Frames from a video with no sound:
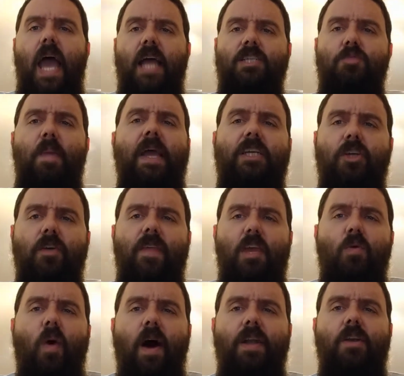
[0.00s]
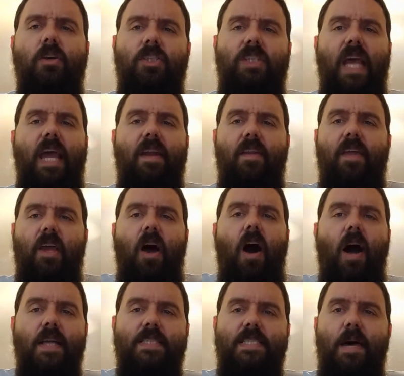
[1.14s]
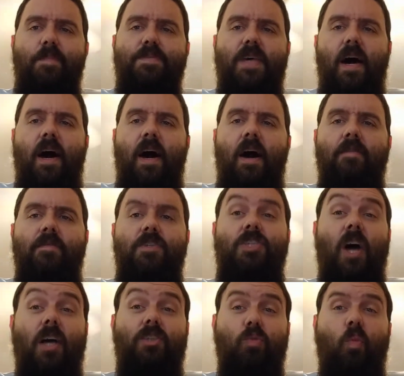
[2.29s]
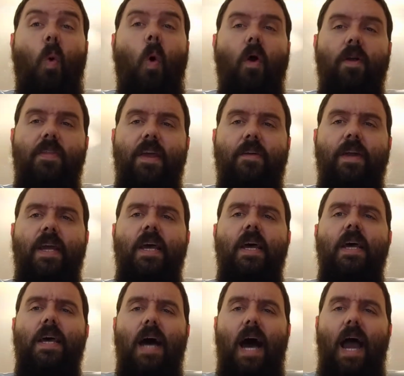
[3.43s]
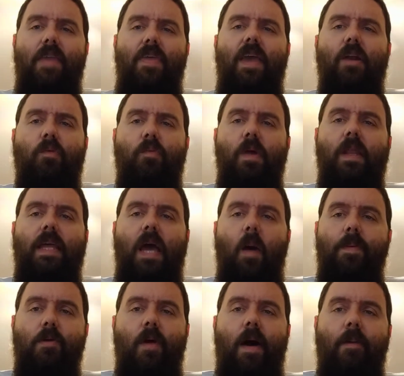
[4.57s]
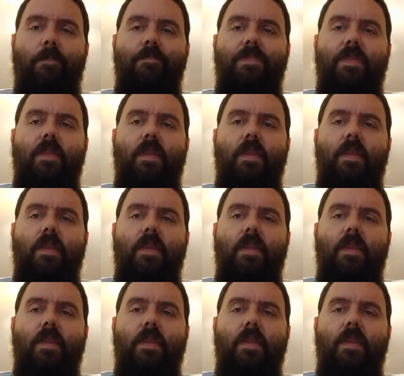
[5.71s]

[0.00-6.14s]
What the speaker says: and just make sure that you understand the concepts of just war theory. I think it'll really help you out.